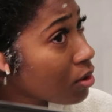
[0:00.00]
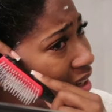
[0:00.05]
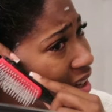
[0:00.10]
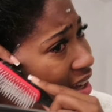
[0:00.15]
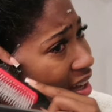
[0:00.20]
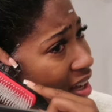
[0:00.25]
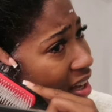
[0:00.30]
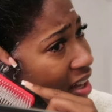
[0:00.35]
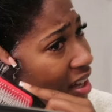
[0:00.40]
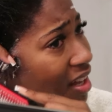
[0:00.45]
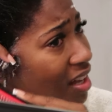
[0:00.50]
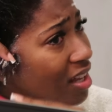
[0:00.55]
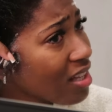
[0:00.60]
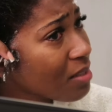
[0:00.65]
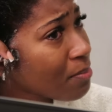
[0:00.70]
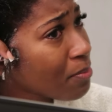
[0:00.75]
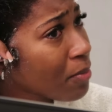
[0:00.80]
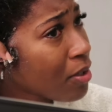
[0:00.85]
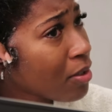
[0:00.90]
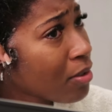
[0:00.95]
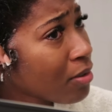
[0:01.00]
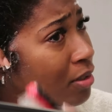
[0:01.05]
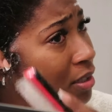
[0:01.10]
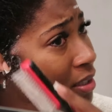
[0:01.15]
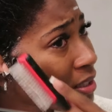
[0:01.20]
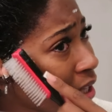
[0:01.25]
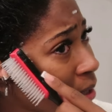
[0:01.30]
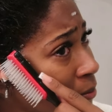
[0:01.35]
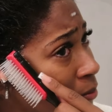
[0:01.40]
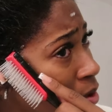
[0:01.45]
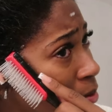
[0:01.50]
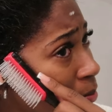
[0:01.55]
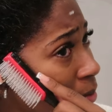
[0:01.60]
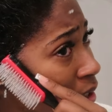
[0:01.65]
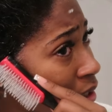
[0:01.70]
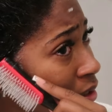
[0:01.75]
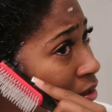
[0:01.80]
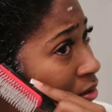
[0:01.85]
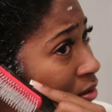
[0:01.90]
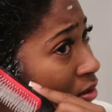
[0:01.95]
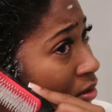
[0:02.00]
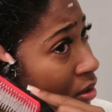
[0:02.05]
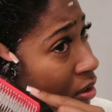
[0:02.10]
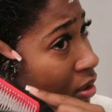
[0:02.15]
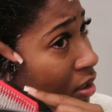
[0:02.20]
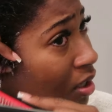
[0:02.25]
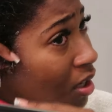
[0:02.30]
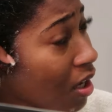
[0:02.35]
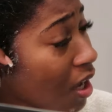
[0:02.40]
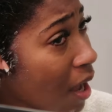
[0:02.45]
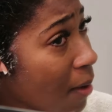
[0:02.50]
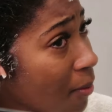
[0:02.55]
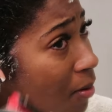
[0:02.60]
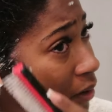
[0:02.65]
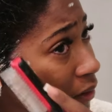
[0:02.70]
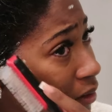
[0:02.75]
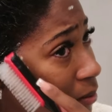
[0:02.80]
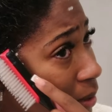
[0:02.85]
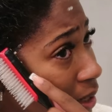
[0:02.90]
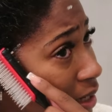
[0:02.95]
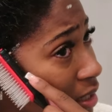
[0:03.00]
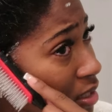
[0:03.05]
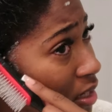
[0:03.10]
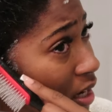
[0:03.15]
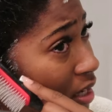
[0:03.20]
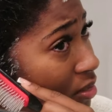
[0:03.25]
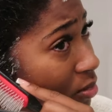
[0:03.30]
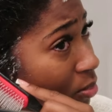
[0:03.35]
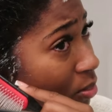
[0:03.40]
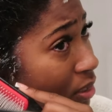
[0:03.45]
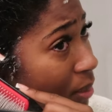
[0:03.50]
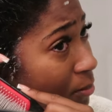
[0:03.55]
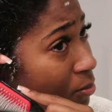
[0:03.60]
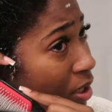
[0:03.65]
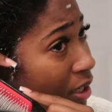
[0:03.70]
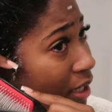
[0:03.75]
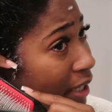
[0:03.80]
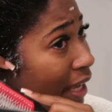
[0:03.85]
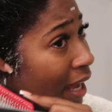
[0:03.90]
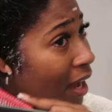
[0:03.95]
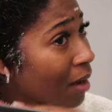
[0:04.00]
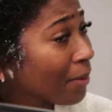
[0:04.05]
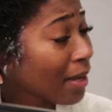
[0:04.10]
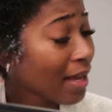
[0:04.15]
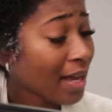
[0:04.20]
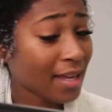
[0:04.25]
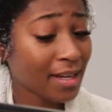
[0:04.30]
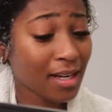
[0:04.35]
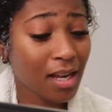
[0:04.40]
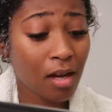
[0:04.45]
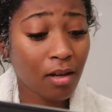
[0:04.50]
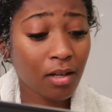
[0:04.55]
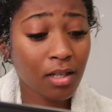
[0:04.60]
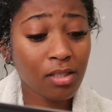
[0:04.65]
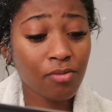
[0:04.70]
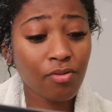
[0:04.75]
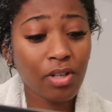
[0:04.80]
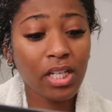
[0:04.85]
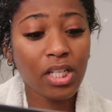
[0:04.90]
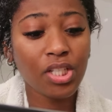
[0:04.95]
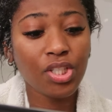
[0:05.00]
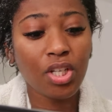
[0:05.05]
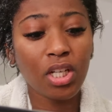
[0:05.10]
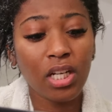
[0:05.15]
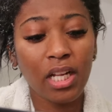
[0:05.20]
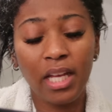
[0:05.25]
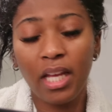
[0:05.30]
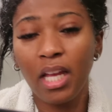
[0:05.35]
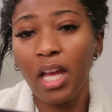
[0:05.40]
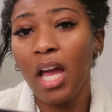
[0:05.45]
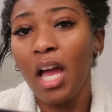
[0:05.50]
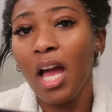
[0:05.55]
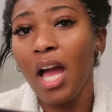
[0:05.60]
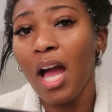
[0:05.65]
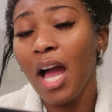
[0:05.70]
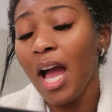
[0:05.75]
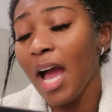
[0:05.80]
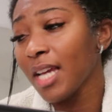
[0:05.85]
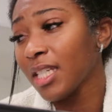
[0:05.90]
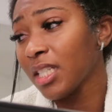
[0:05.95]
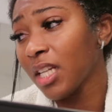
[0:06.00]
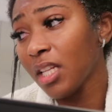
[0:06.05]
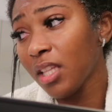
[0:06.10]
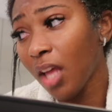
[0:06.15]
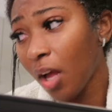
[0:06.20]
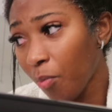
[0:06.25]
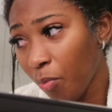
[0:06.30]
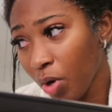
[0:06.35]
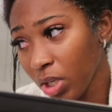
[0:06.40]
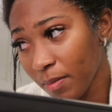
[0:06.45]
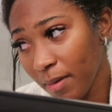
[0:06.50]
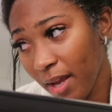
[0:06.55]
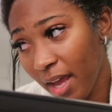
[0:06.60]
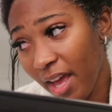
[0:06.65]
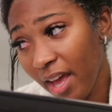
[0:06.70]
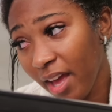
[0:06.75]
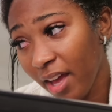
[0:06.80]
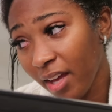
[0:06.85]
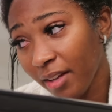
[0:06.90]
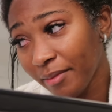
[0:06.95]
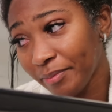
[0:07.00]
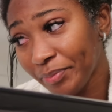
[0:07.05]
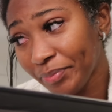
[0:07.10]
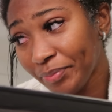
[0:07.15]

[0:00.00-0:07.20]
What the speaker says: It hurts, bro, because I'm not even being gentle, because I'm trying to get out my hair now, because really and truly, I should have done wash my hair.